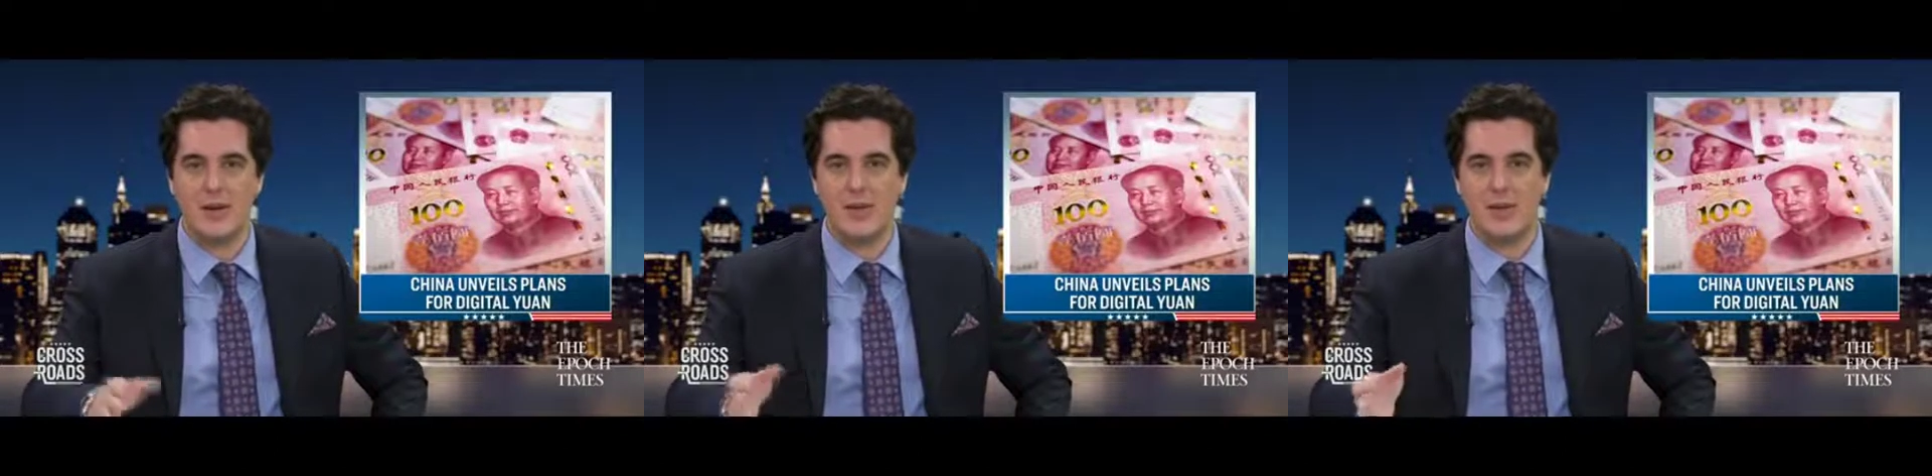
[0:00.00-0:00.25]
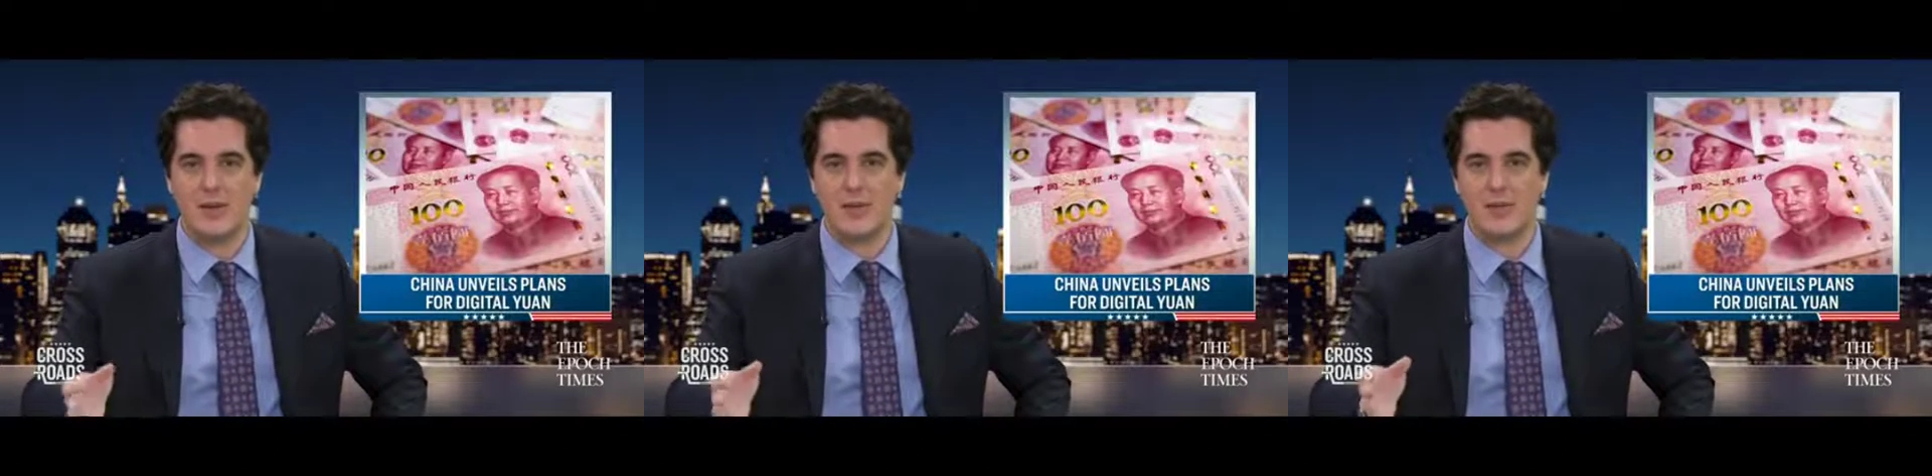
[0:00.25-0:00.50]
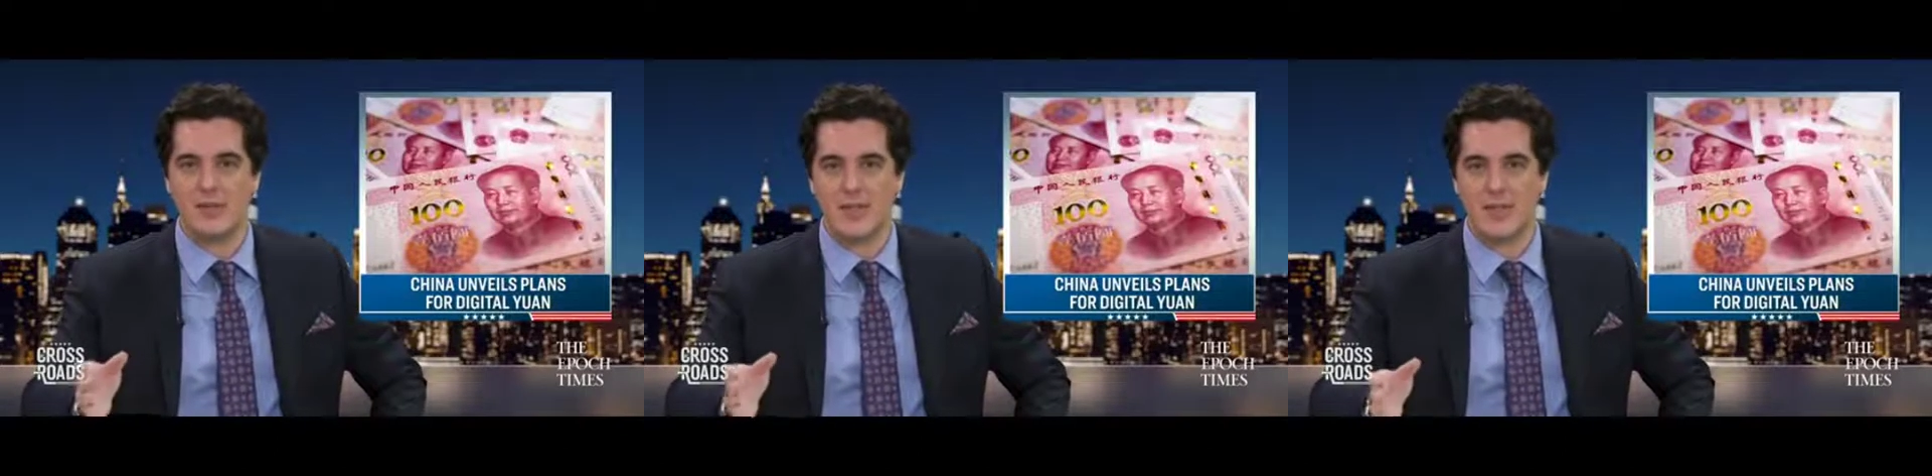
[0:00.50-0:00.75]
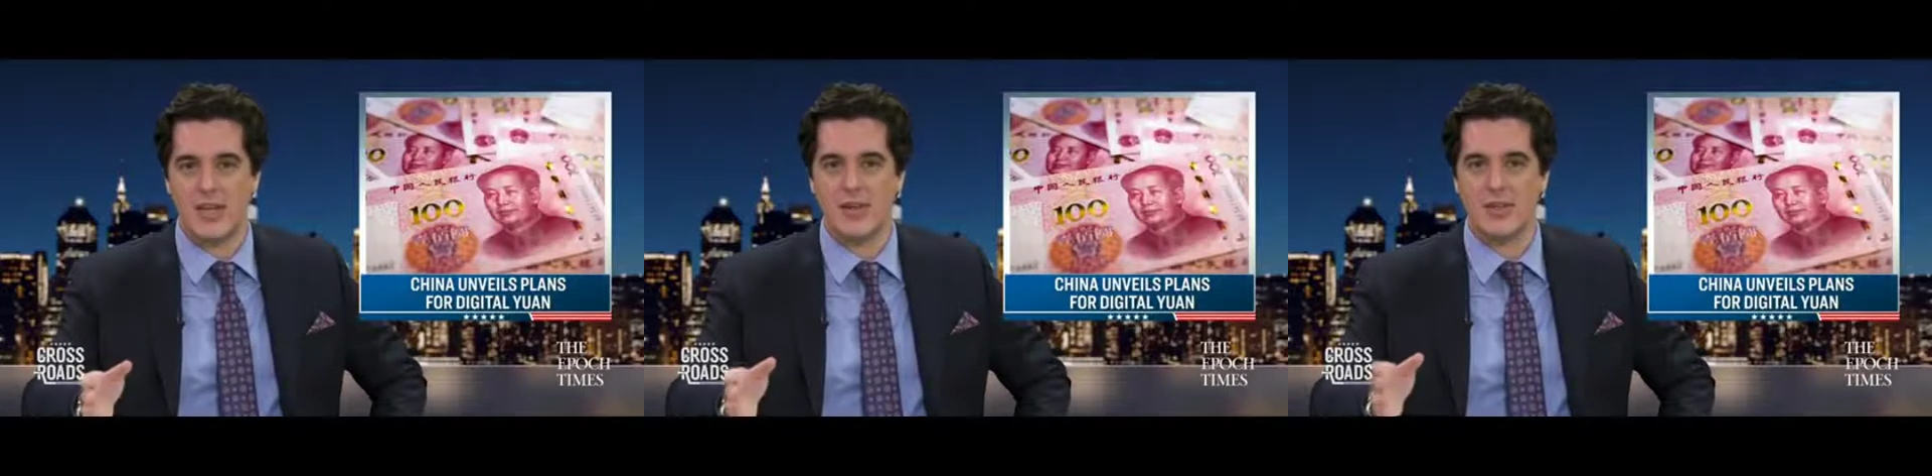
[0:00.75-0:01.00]
when it comes to
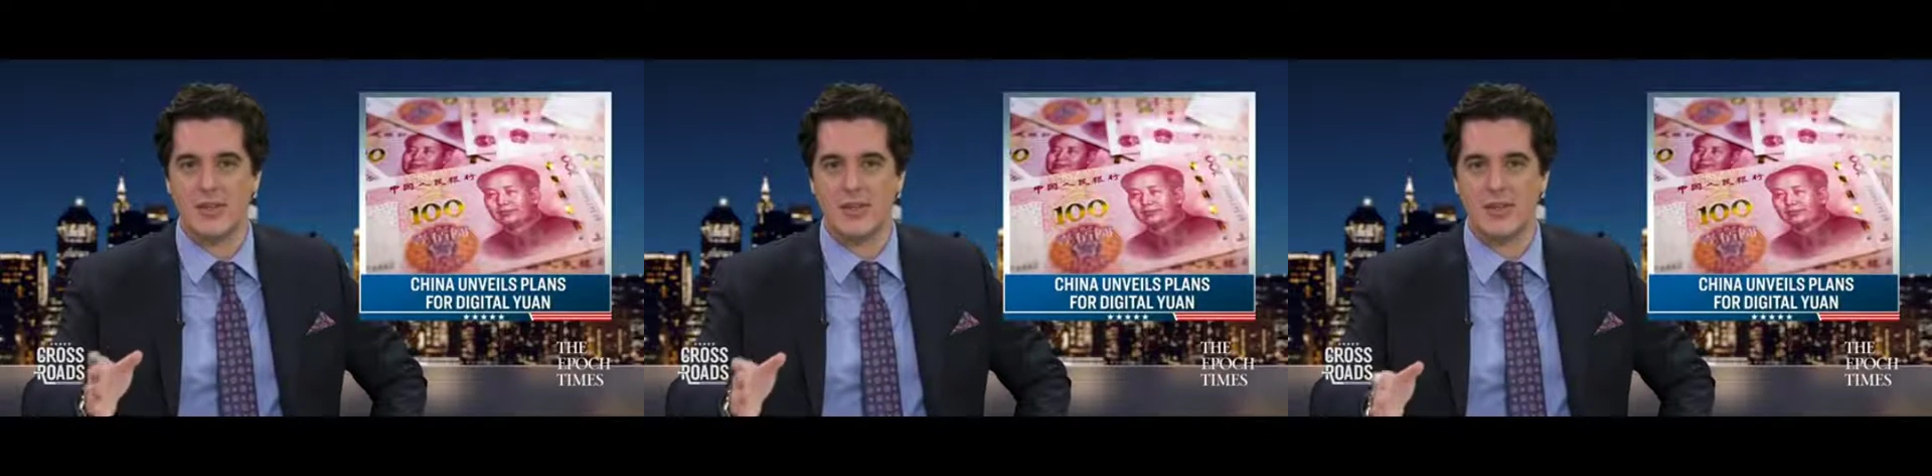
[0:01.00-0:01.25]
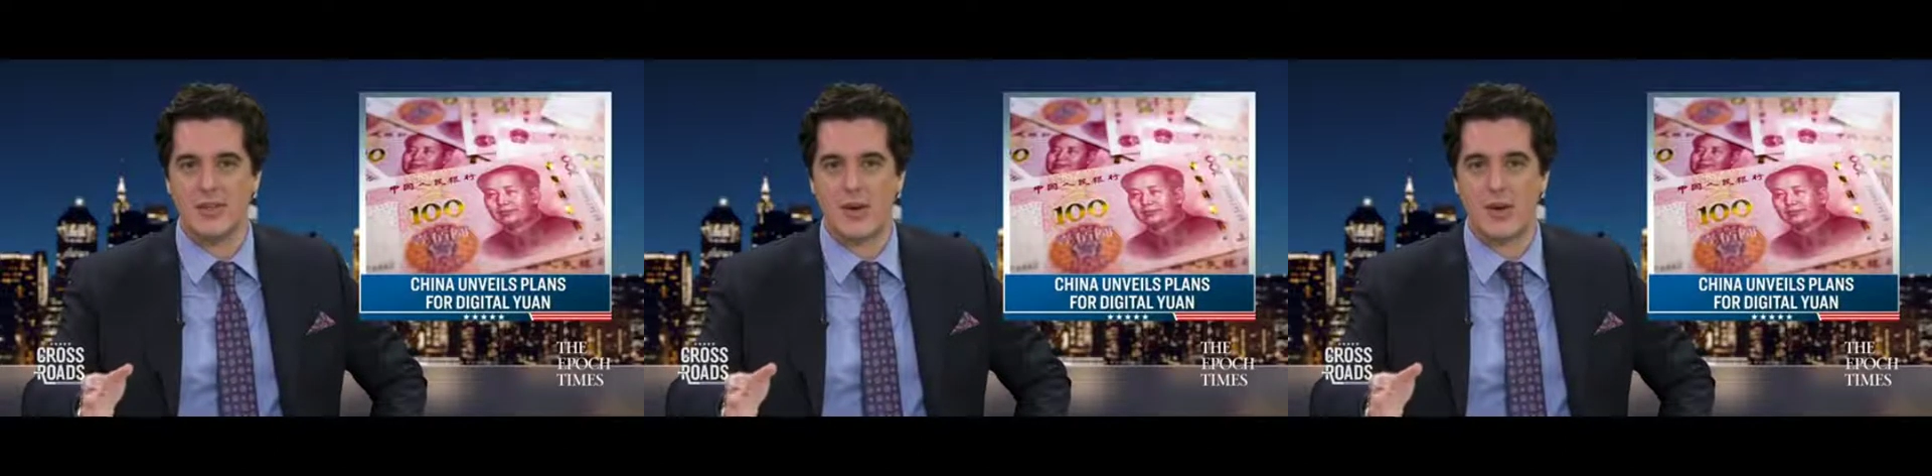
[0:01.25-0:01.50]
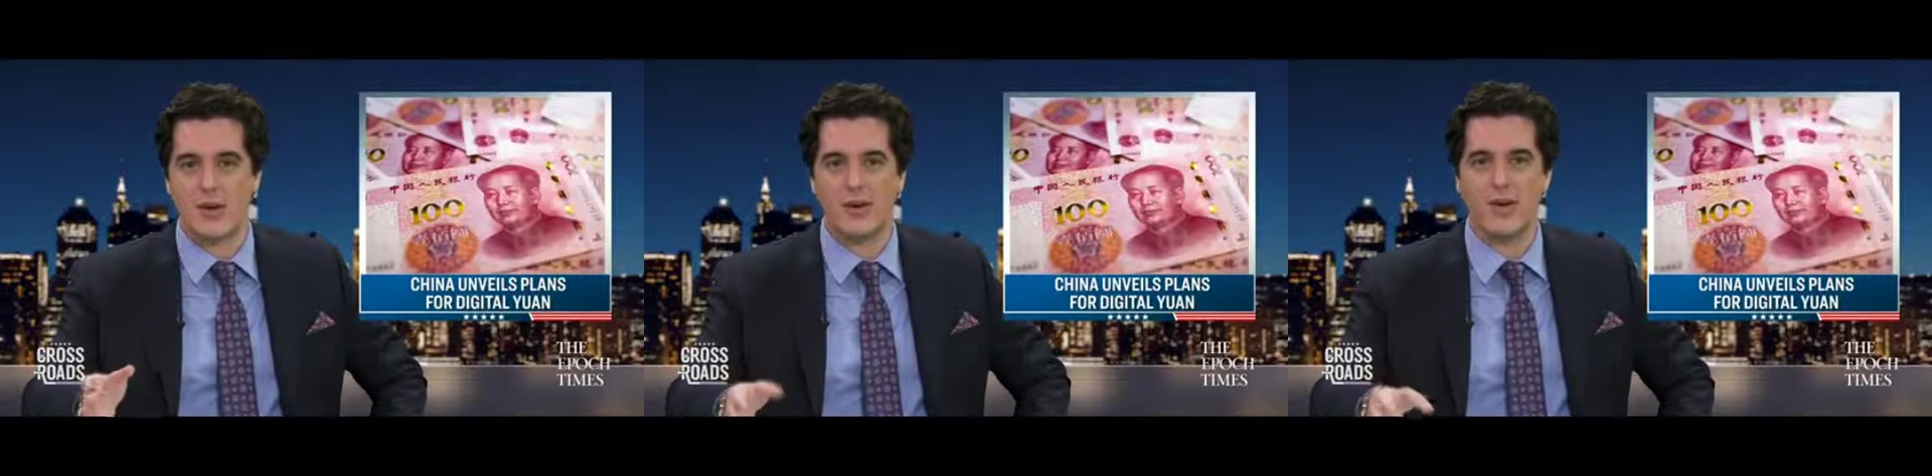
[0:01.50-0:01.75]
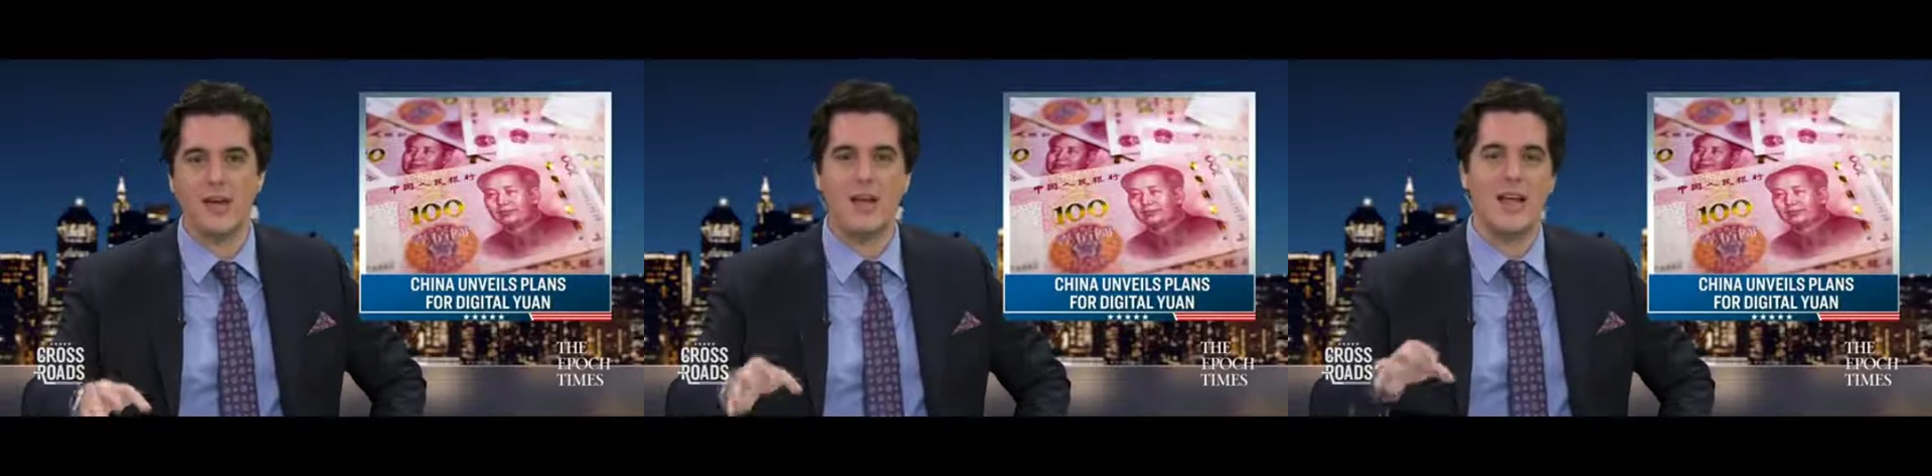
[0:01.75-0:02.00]
sanctions and so on,